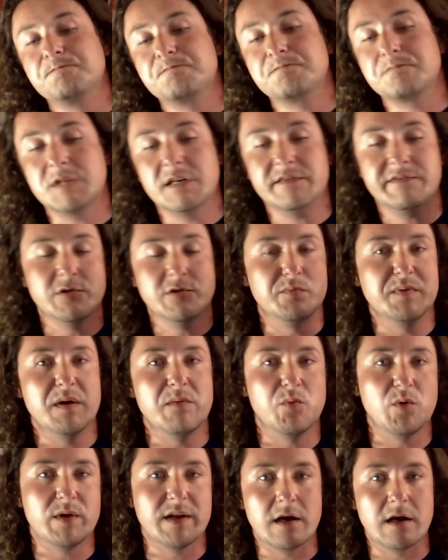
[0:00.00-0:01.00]
Fuel
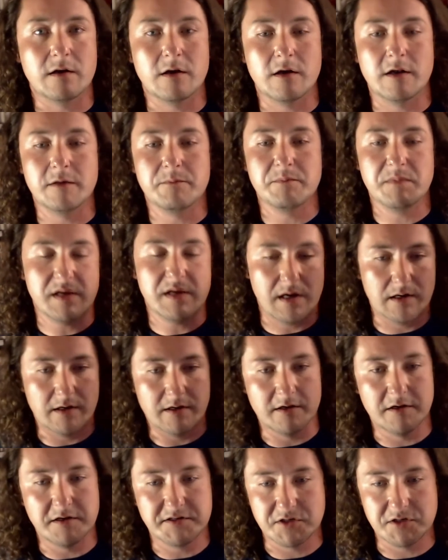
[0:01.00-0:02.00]
pump went out on it. I had to
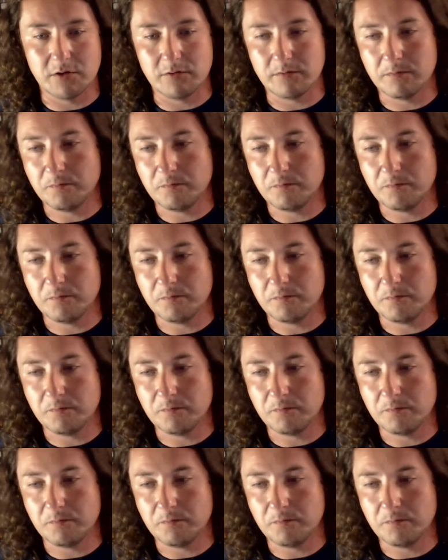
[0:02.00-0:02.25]
get it towed.